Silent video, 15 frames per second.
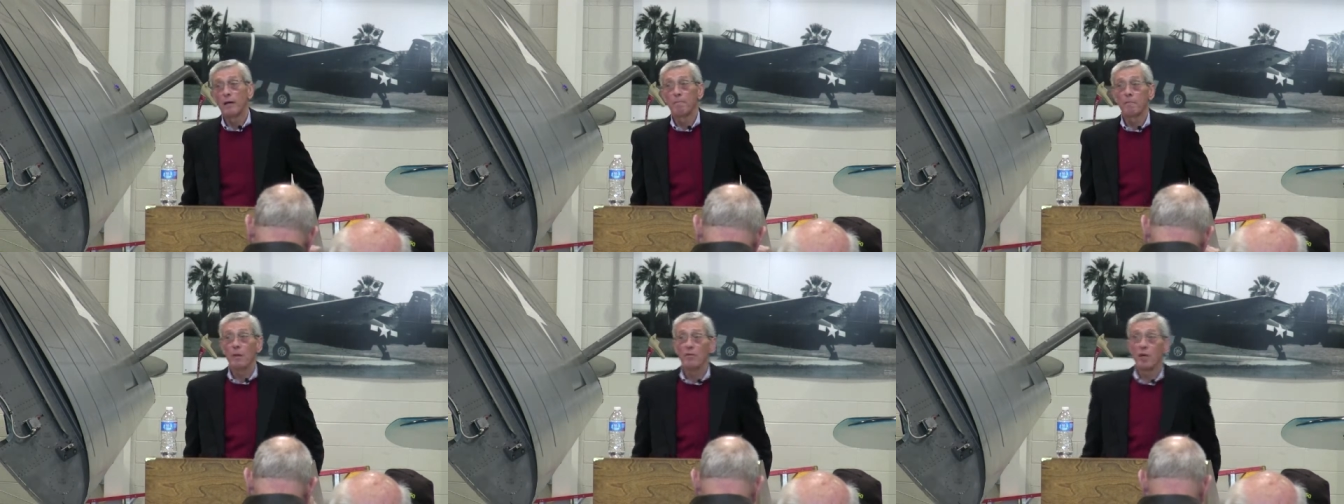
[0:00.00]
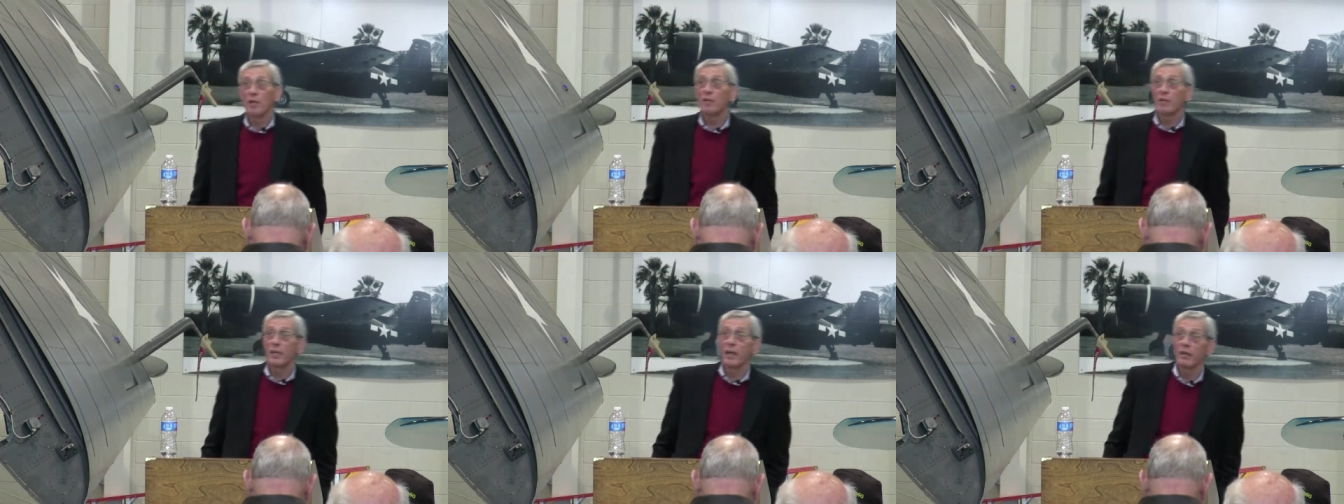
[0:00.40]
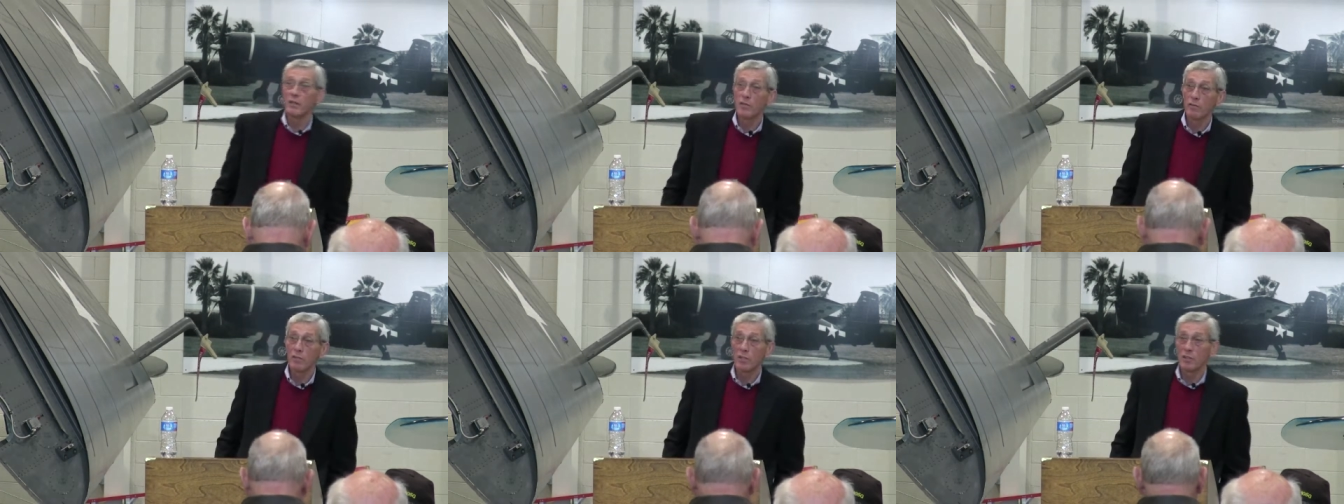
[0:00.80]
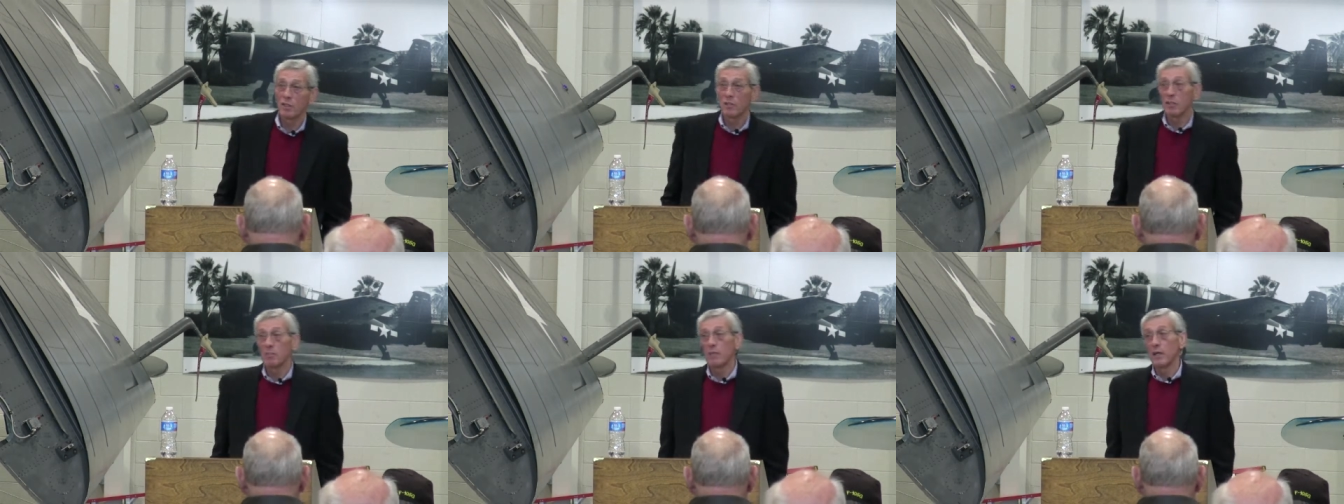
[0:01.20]
Uh, there were other
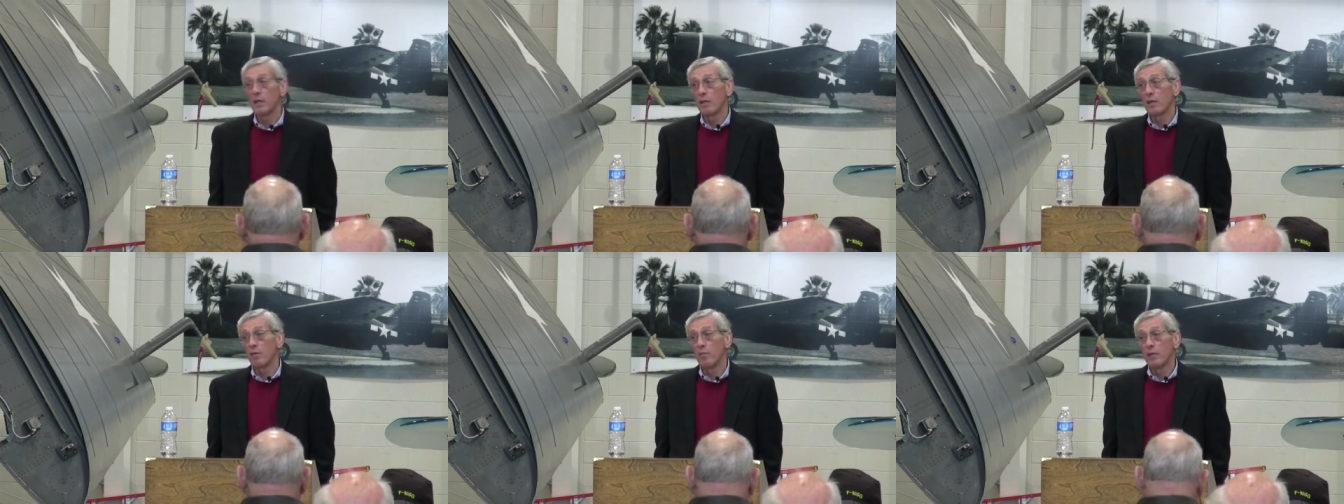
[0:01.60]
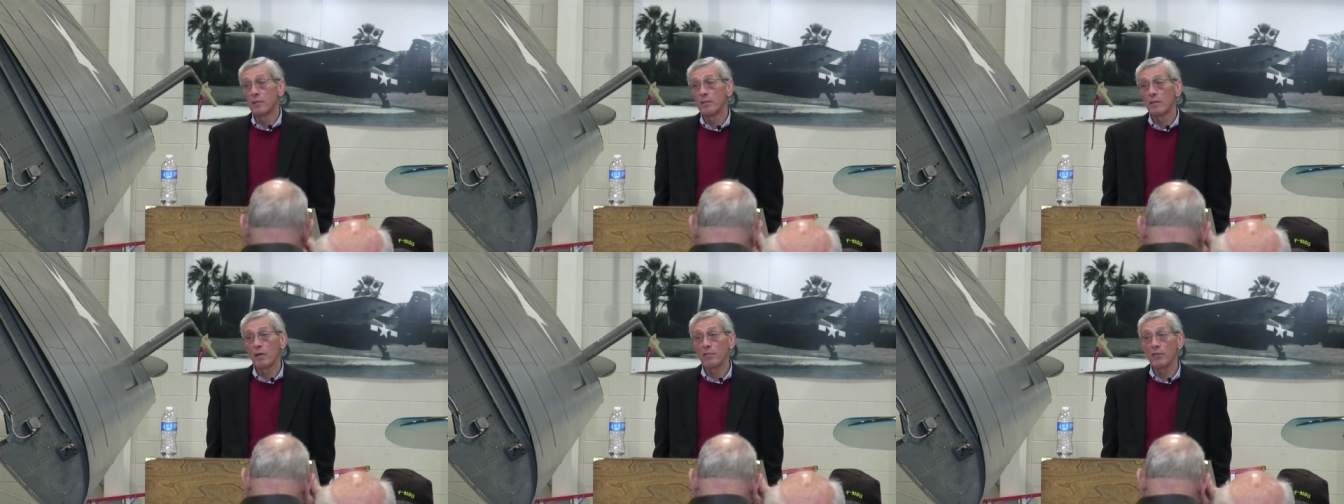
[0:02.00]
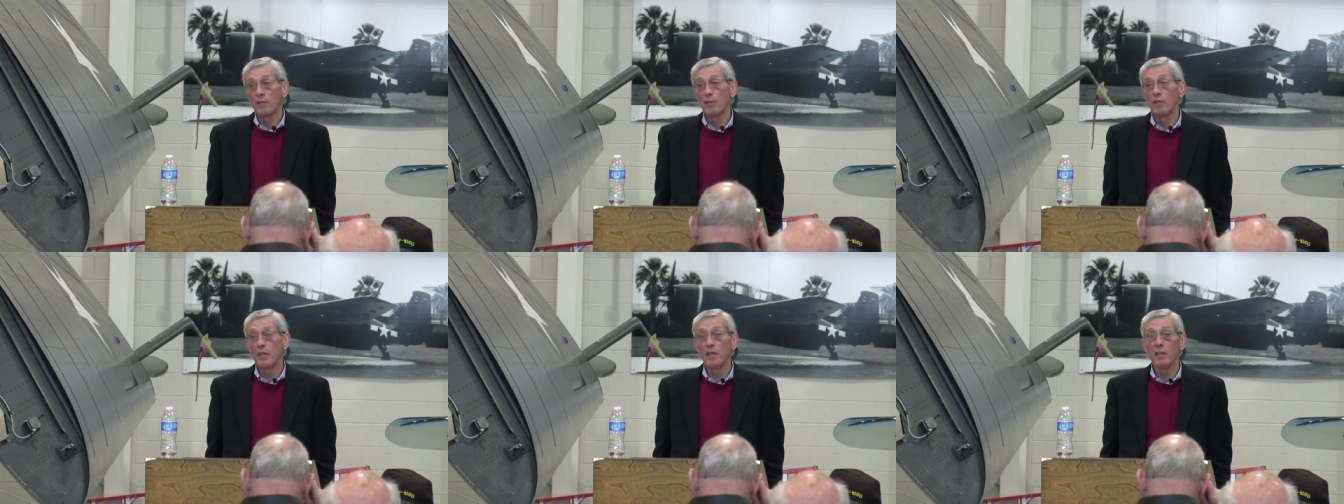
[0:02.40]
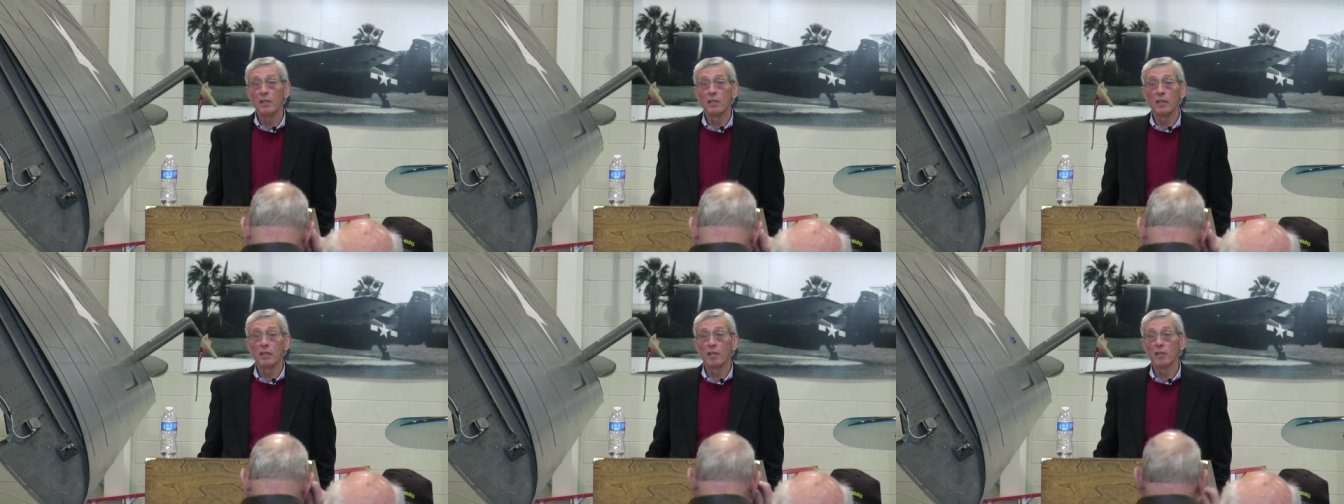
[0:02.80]
characteristics that made it a little bit tough. You
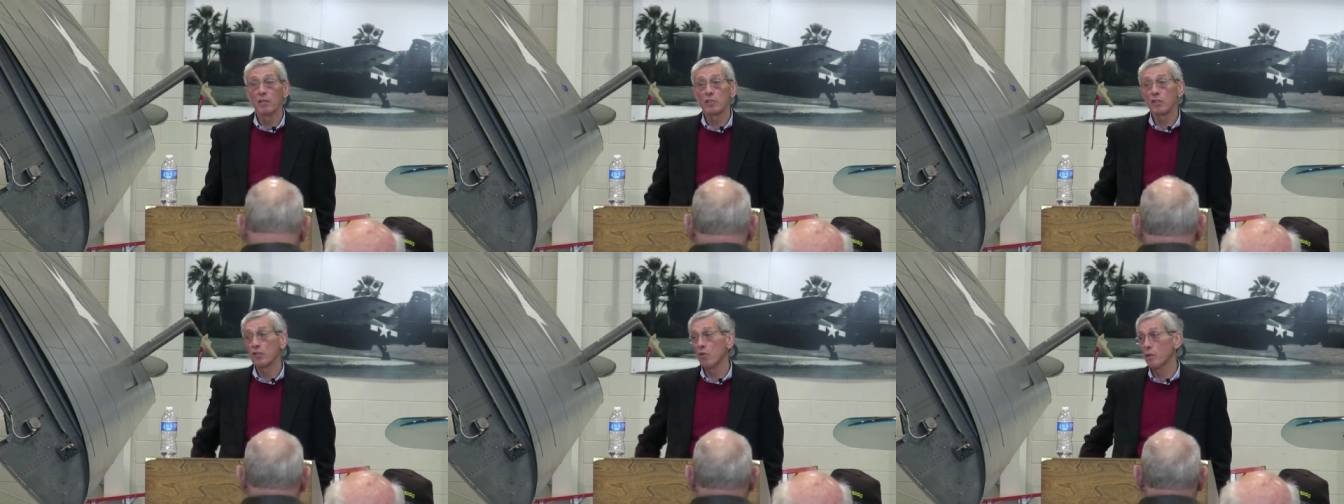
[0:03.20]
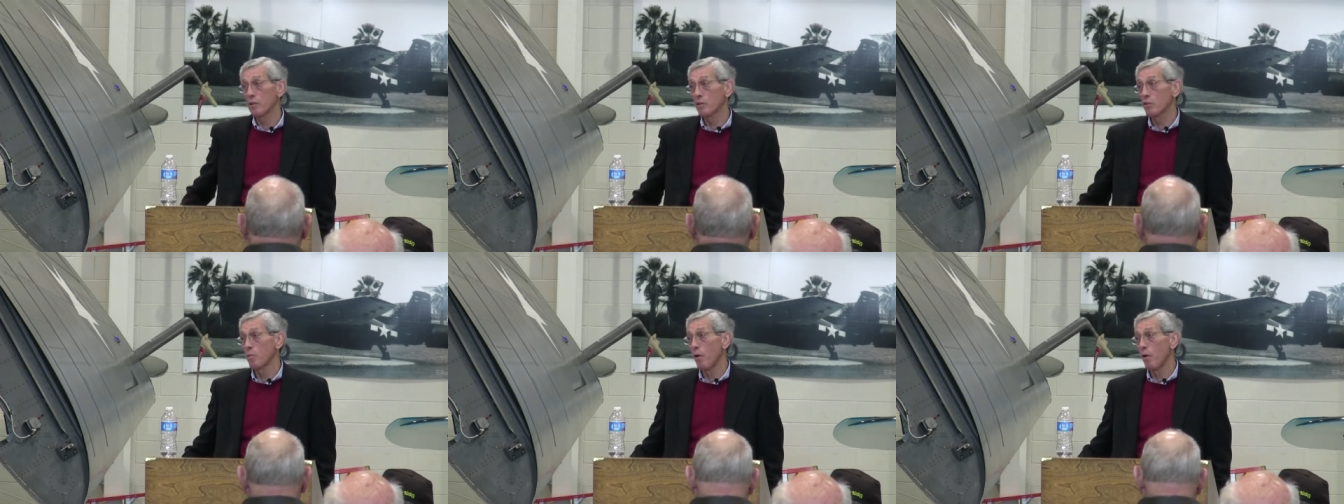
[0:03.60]
needed, the little short,